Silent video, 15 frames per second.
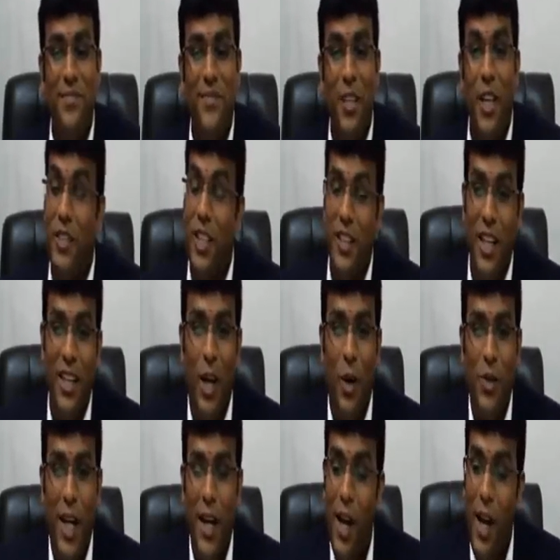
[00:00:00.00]

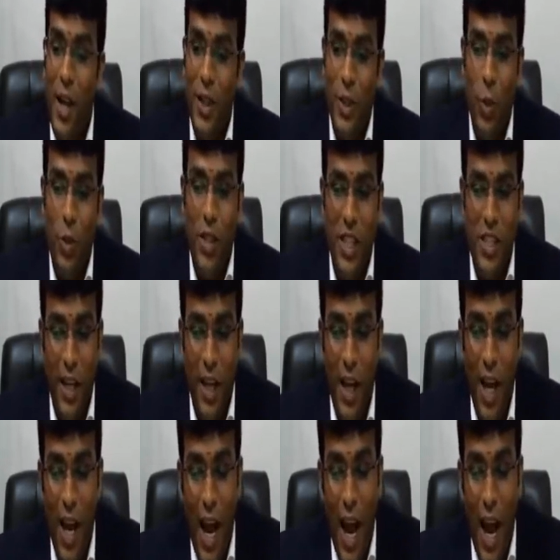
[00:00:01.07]
53,260.